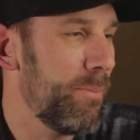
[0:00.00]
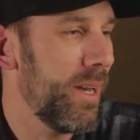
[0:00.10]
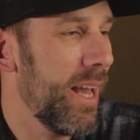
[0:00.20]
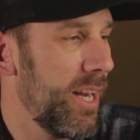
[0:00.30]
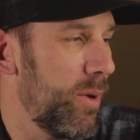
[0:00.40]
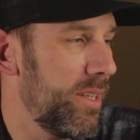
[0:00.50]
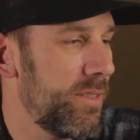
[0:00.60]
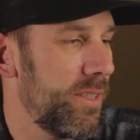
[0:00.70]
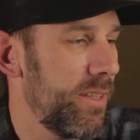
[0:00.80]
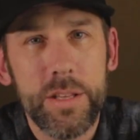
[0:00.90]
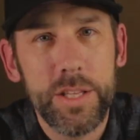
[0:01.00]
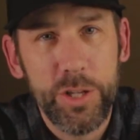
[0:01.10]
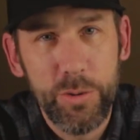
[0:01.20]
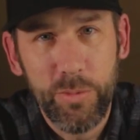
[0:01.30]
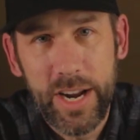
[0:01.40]
But anyways, the
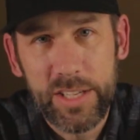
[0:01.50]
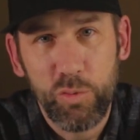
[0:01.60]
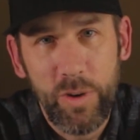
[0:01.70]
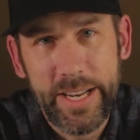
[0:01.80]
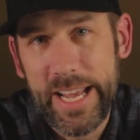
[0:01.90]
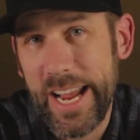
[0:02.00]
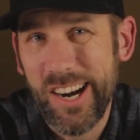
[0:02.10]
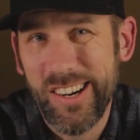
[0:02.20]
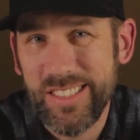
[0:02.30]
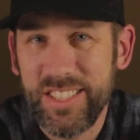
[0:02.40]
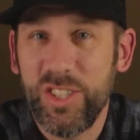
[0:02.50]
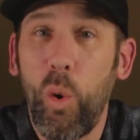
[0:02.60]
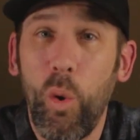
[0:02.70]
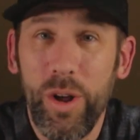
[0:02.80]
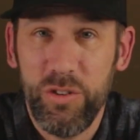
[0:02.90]
Umarex ReadyAir is an
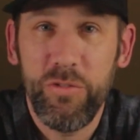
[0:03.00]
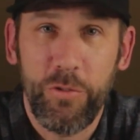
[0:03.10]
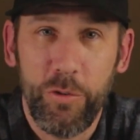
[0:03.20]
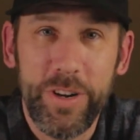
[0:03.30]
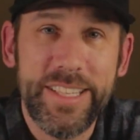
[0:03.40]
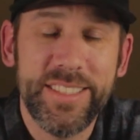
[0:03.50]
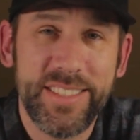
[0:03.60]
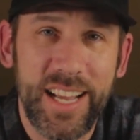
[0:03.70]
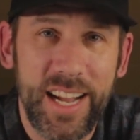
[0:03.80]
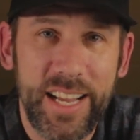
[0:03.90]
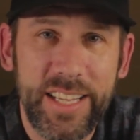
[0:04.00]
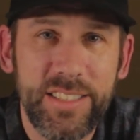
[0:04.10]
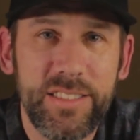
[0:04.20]
oil-free design,